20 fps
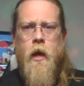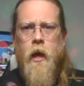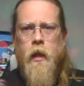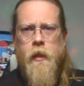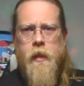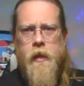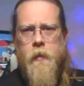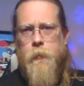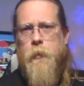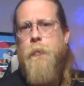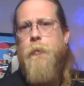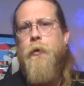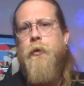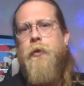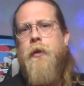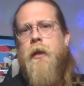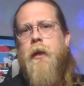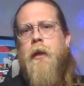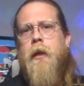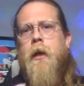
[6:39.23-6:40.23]
A lot of people
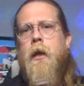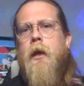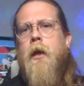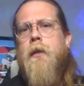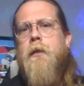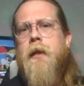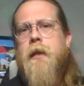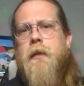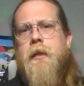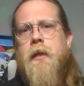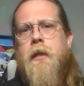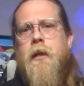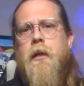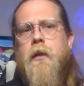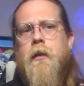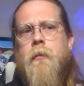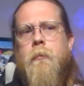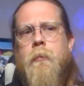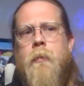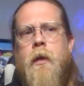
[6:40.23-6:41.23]
think
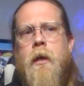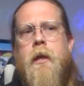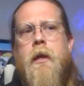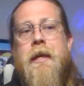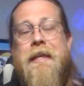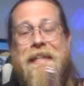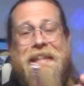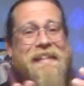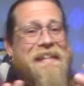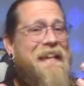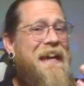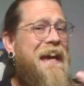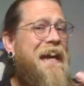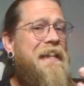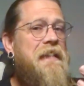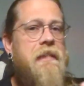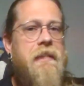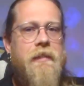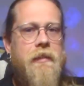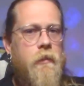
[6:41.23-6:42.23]
titanium is
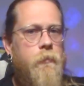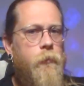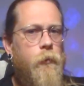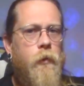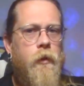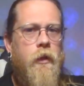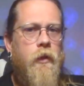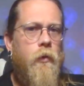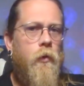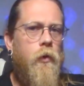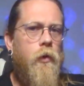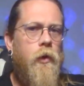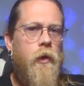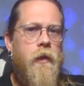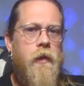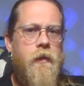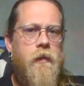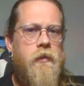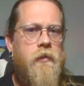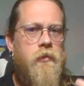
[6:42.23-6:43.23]
not slippery or
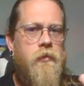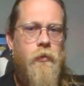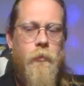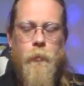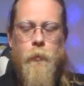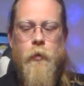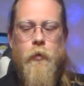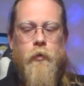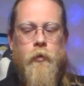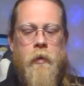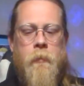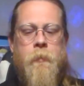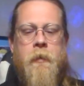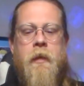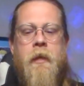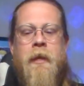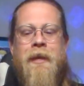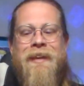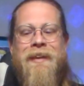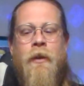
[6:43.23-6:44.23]
is super grippy,